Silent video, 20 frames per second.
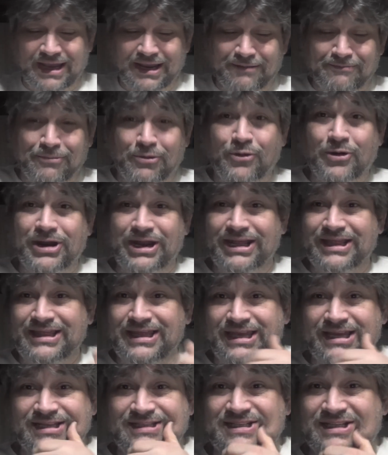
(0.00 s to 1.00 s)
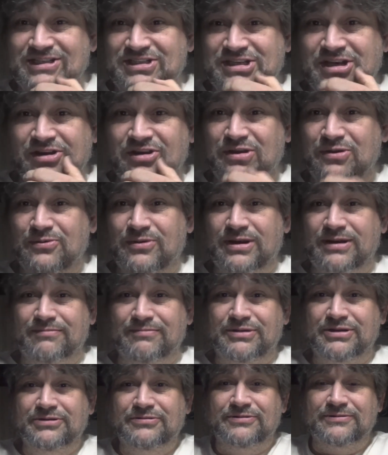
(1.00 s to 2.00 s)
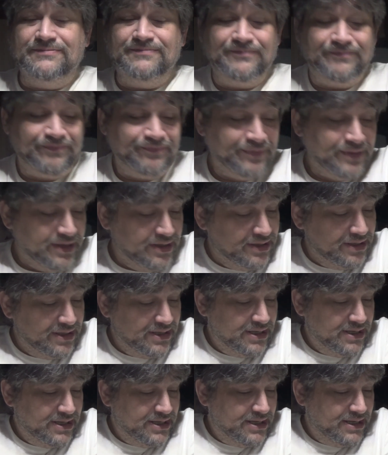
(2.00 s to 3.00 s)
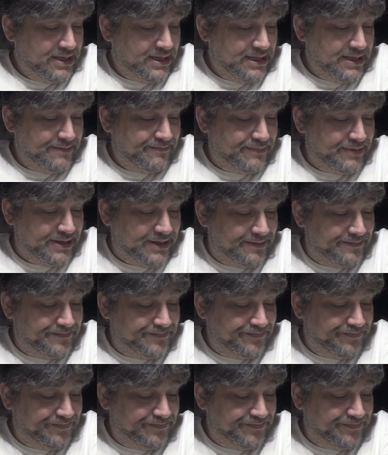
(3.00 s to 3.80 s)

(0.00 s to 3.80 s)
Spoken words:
point at things and show you what I'm doing. But